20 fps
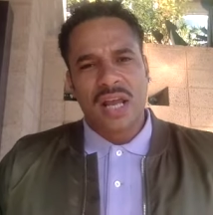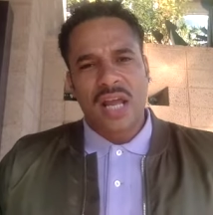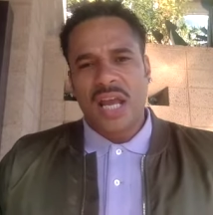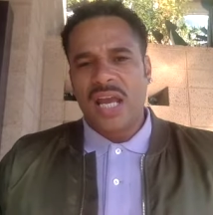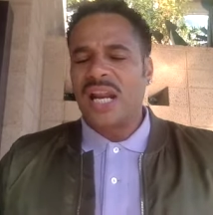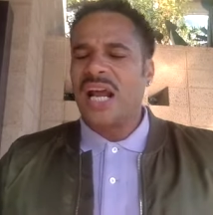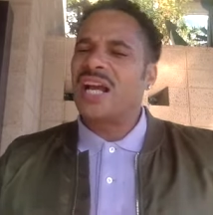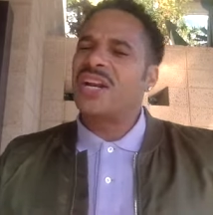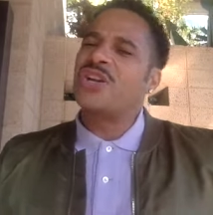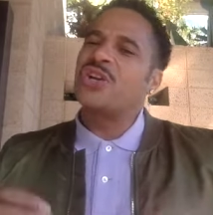
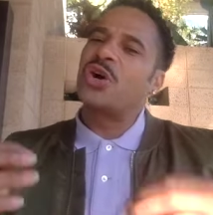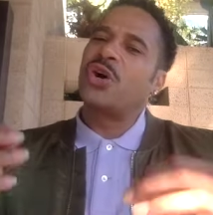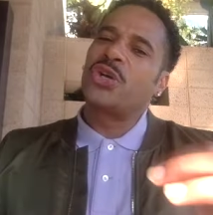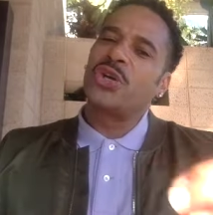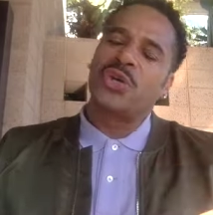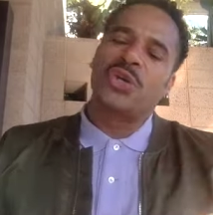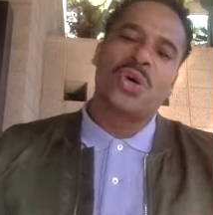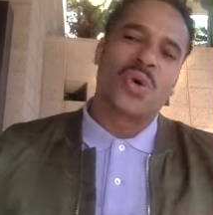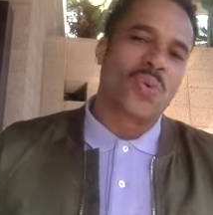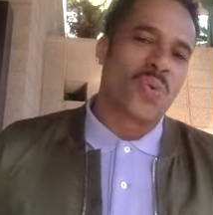And I know
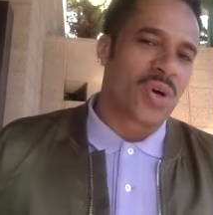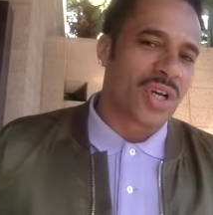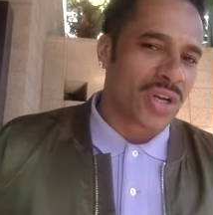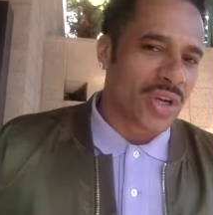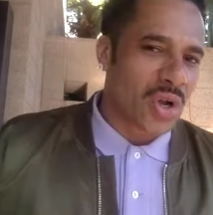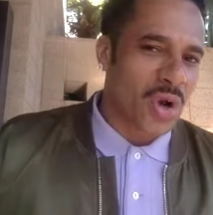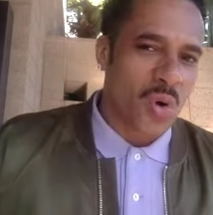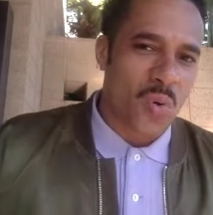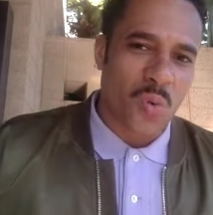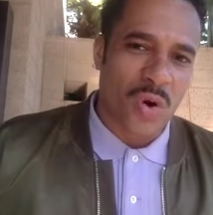you don't want to
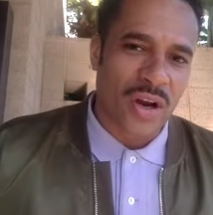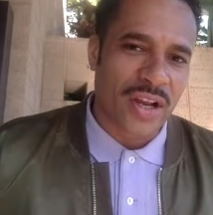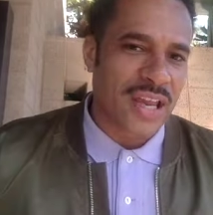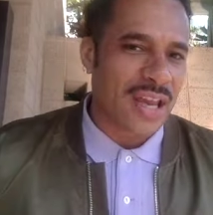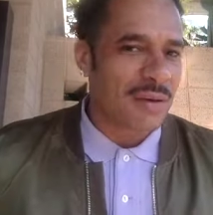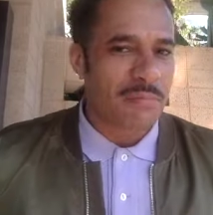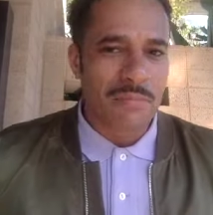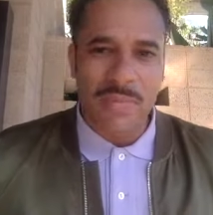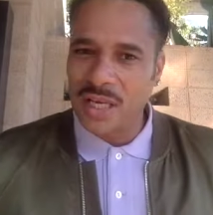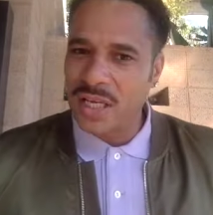go work
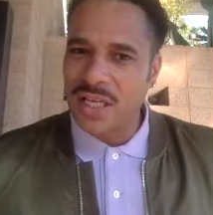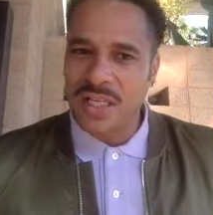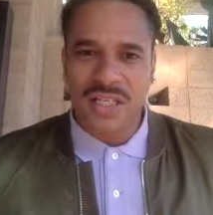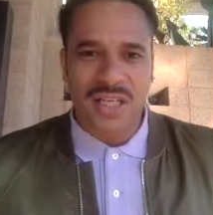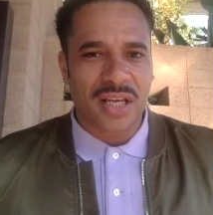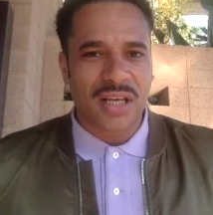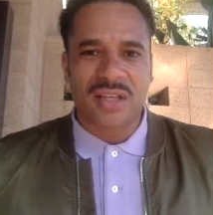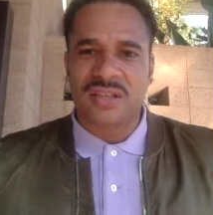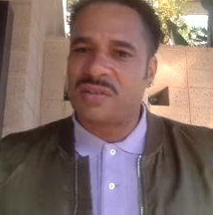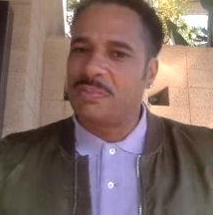at Mickey
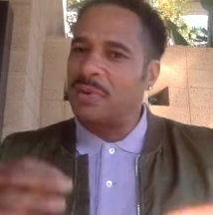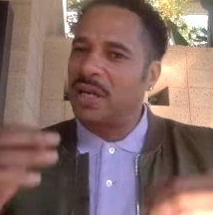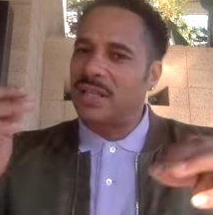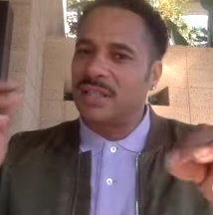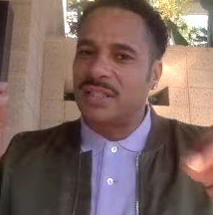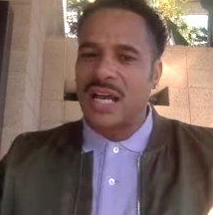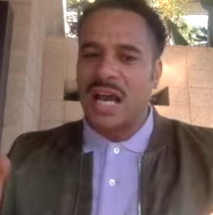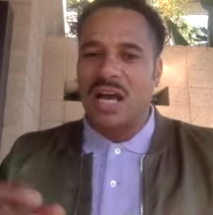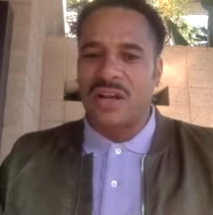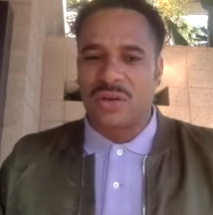D's,
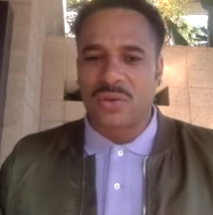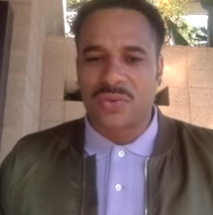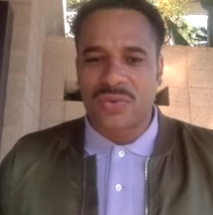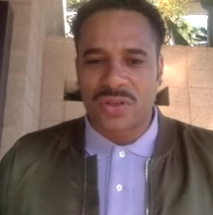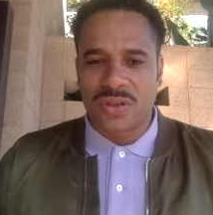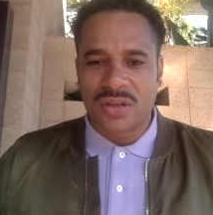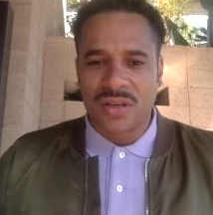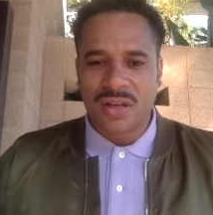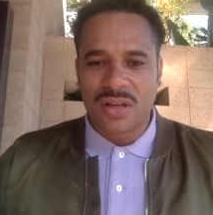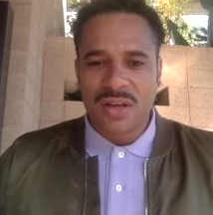
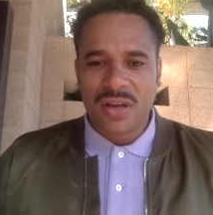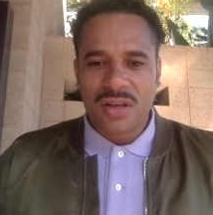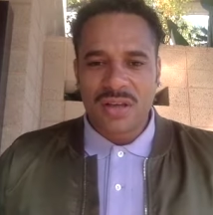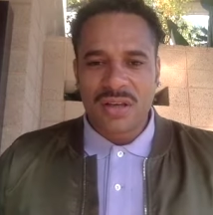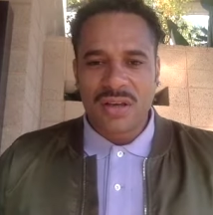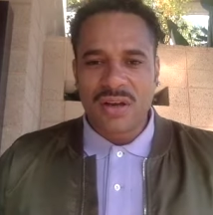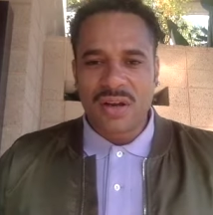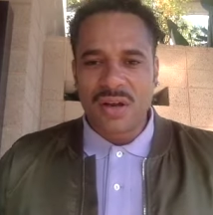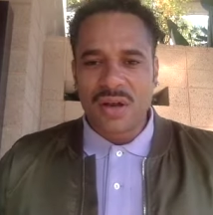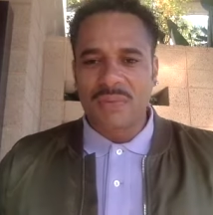McDonald's.
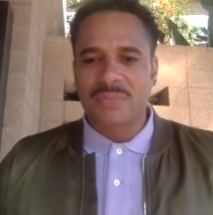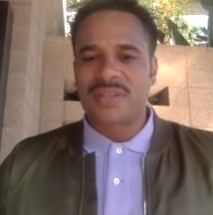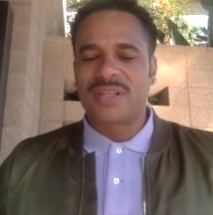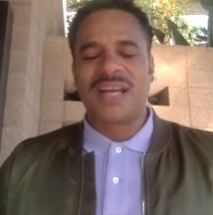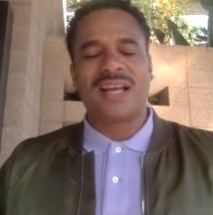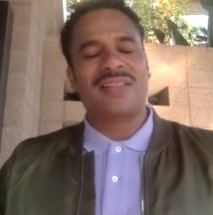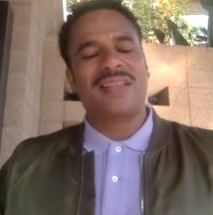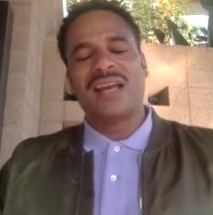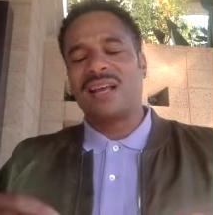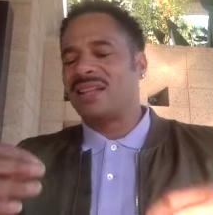You know what I'm
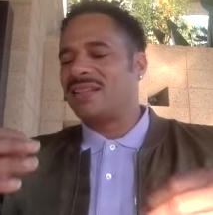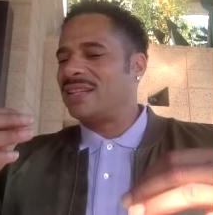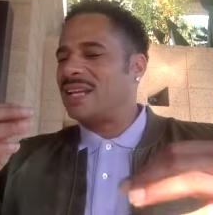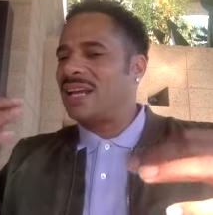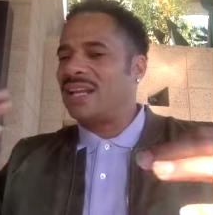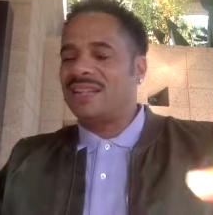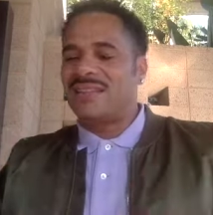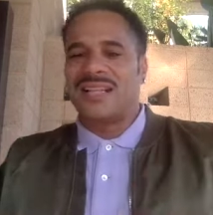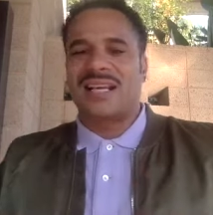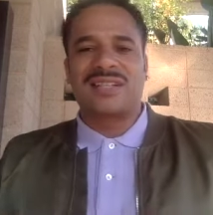saying? That
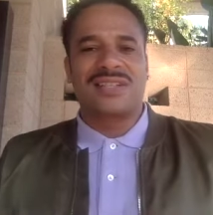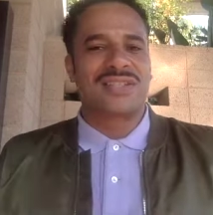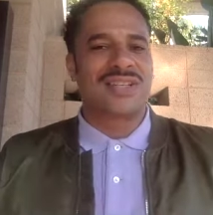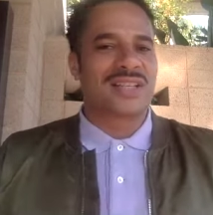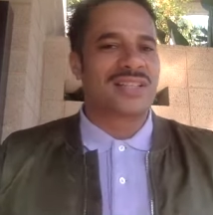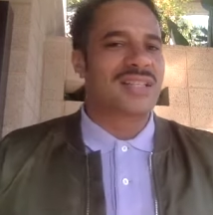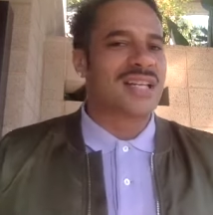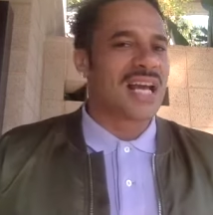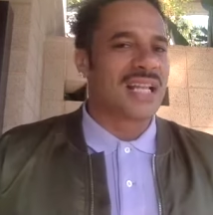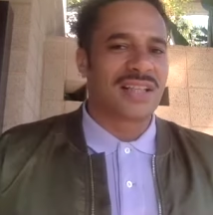that that's
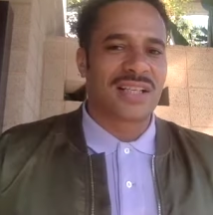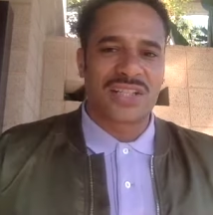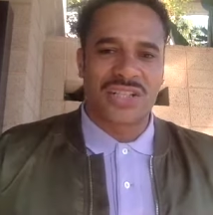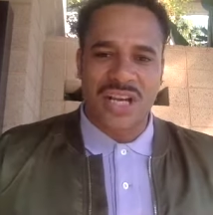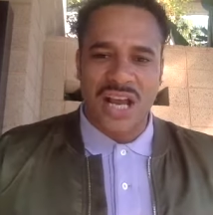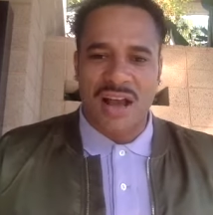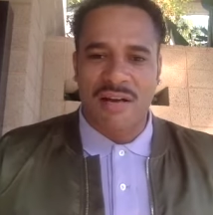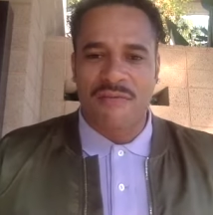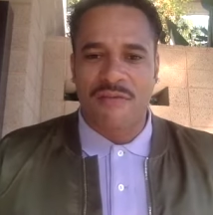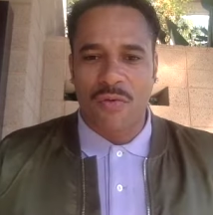just not the
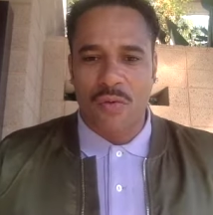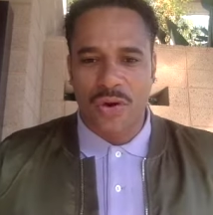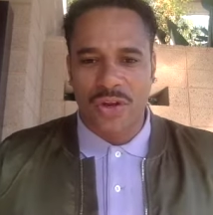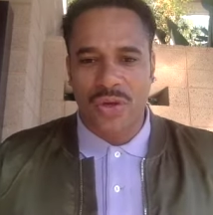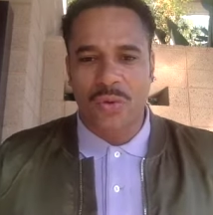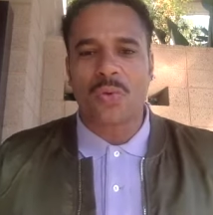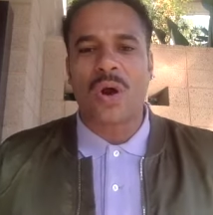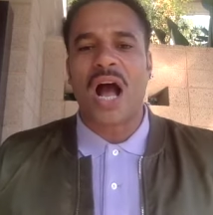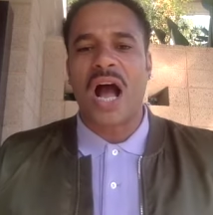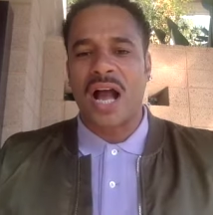job for
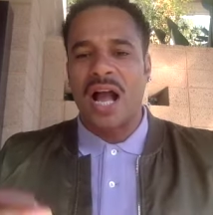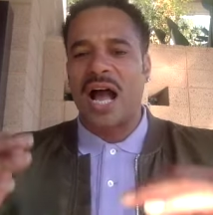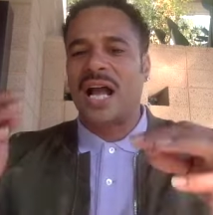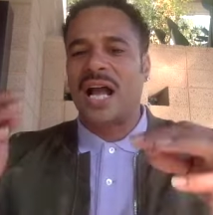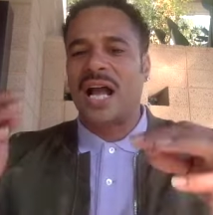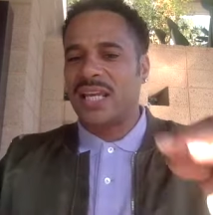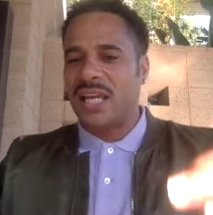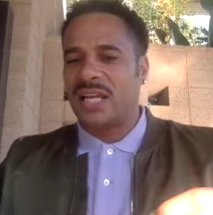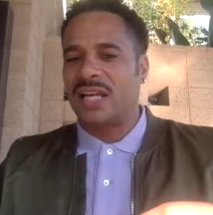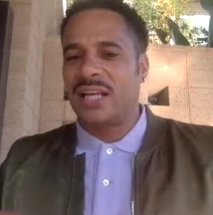you. I, I
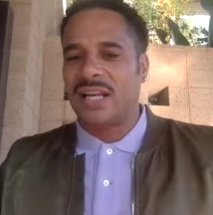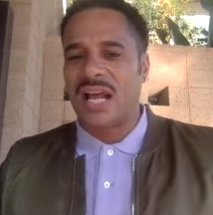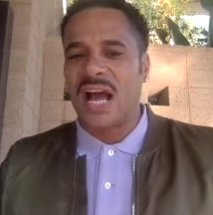get it.